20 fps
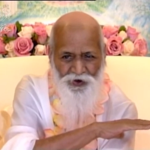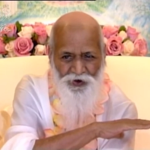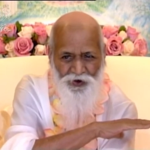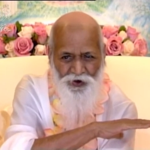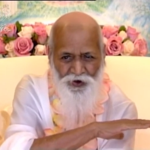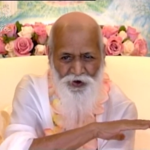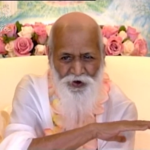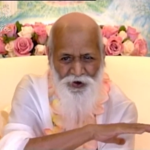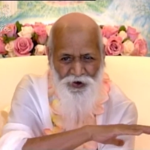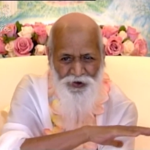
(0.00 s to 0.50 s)

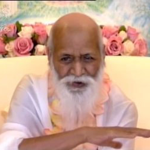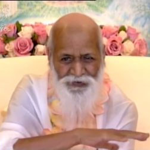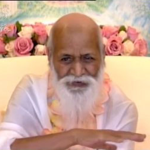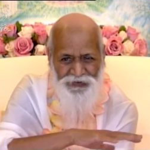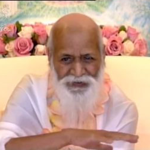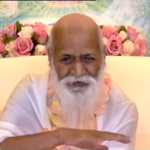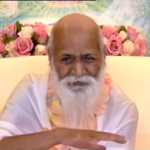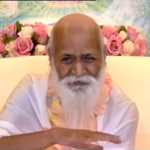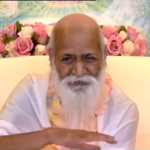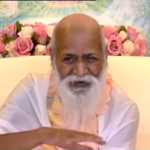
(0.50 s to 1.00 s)
All
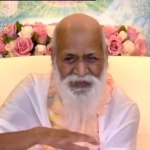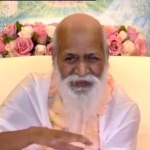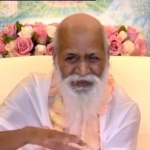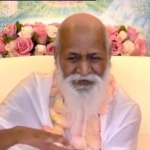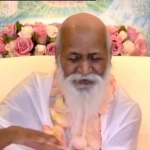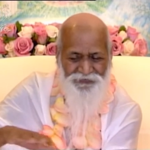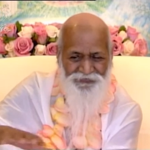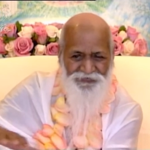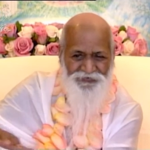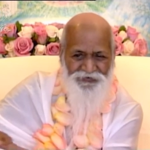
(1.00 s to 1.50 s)
the
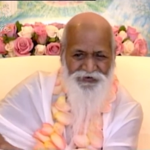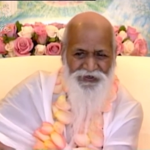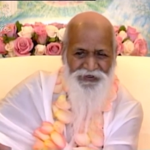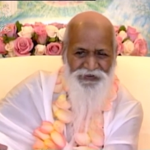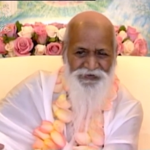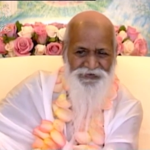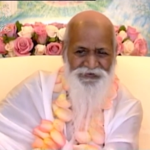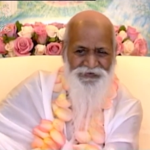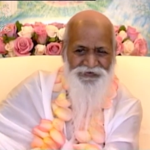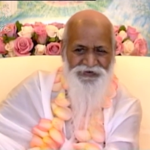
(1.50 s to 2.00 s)

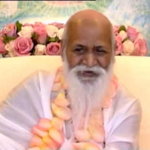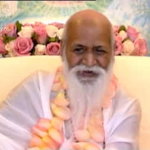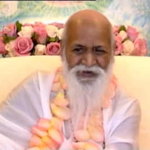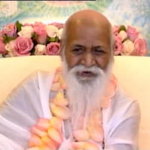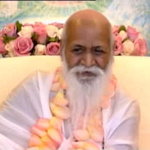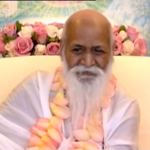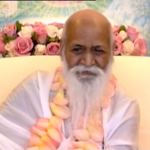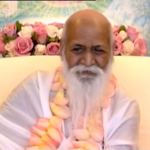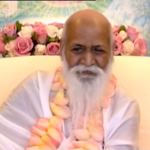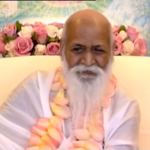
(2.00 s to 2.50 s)
manifest
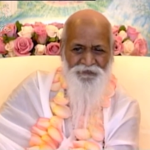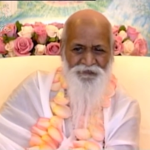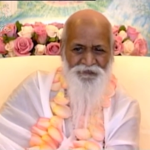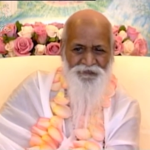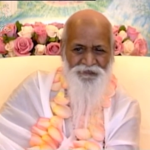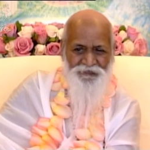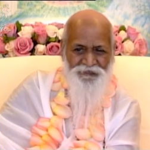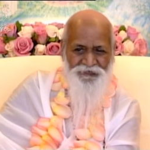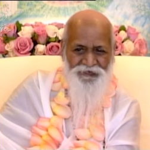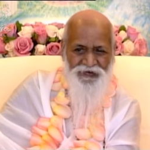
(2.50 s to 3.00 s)

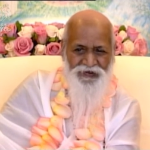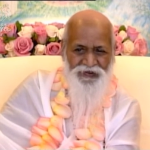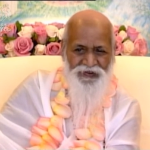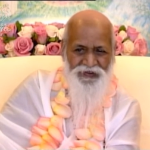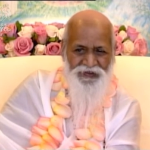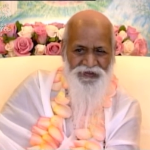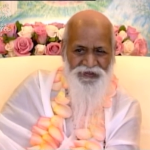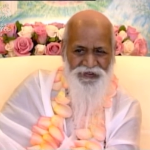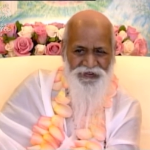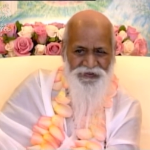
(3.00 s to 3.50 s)

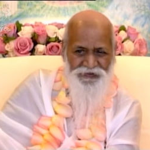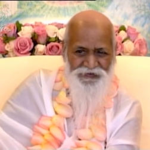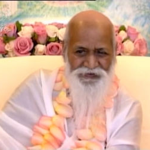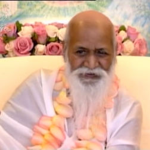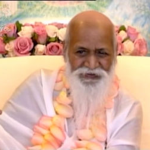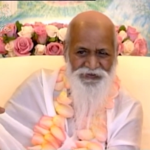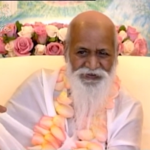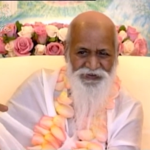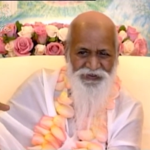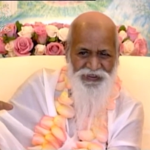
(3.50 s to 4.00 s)
is
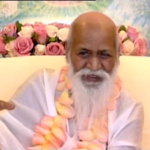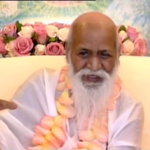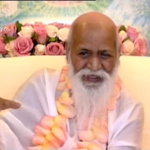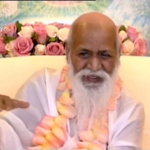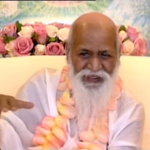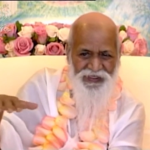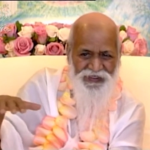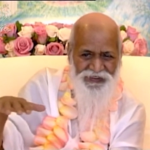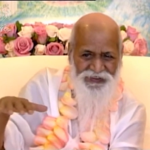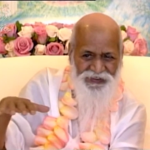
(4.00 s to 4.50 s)

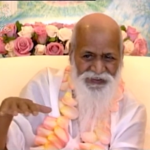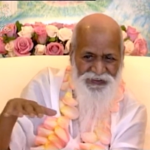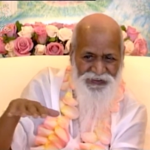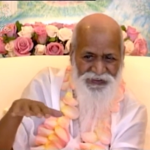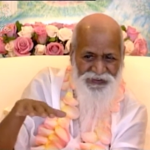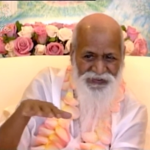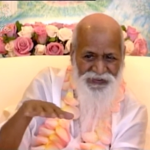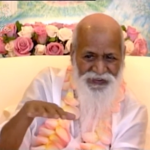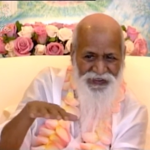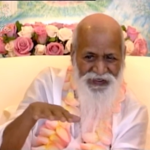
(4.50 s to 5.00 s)
there
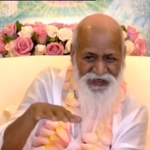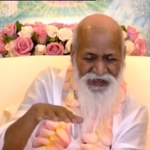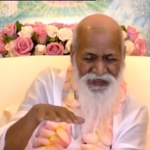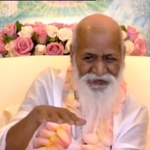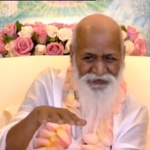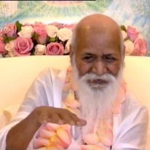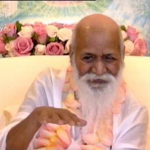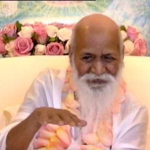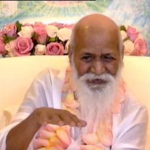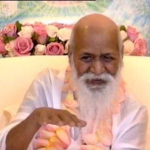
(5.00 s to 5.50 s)
in the
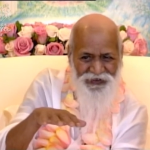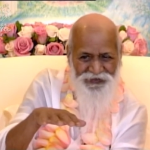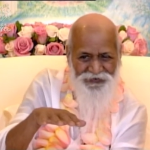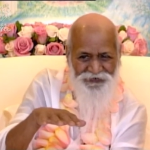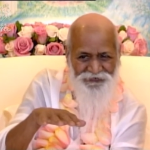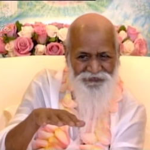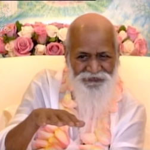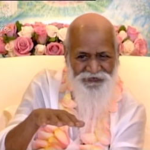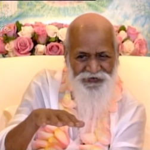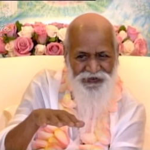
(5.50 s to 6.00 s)

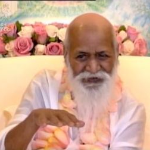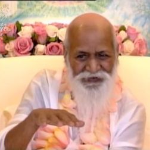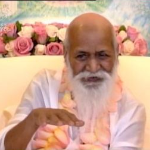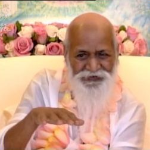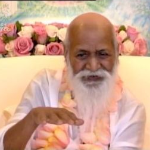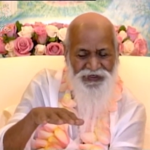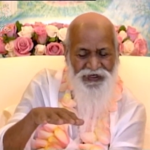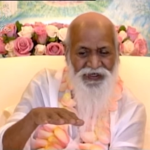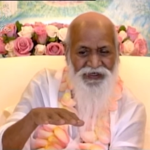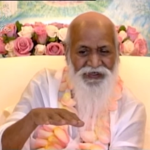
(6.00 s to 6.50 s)

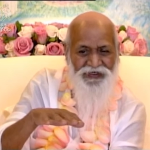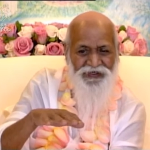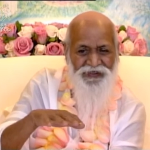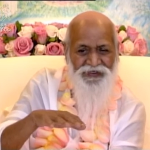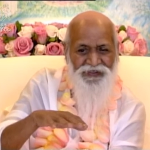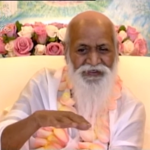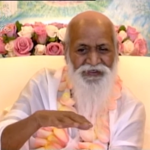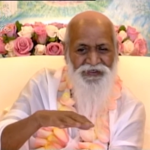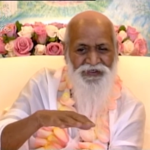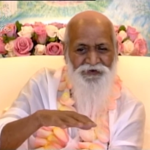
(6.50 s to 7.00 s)
unmanifest
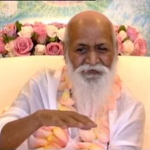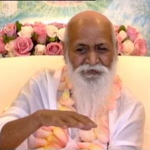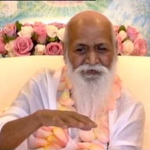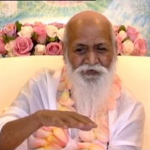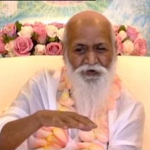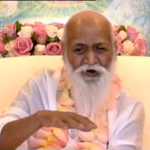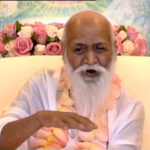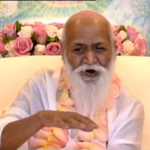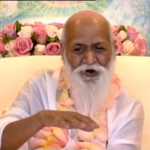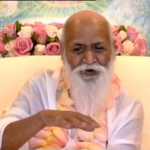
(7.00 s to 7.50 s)
in the
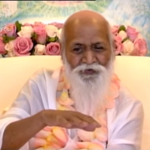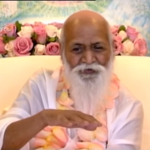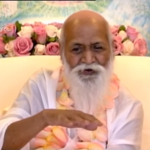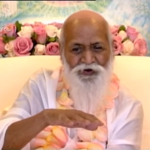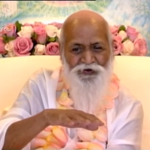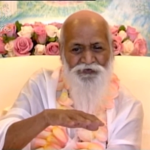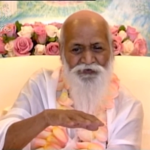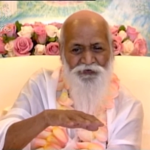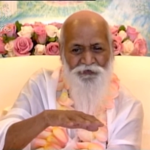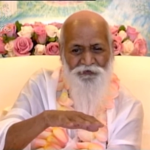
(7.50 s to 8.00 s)
form
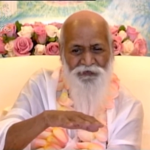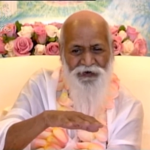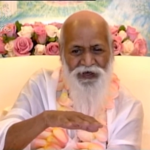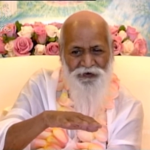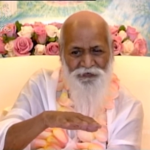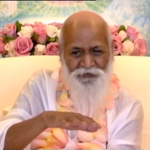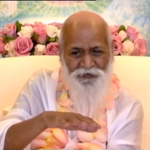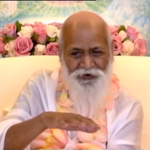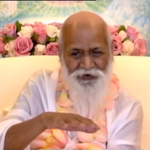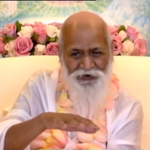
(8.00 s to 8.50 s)
of
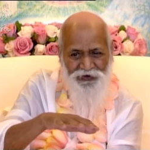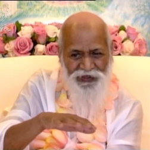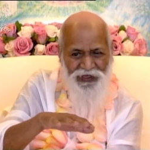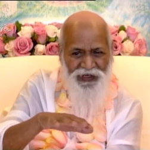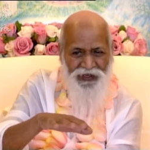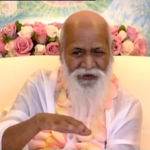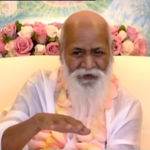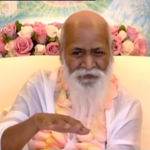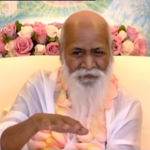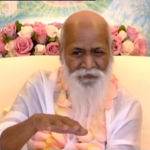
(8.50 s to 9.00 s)
memory.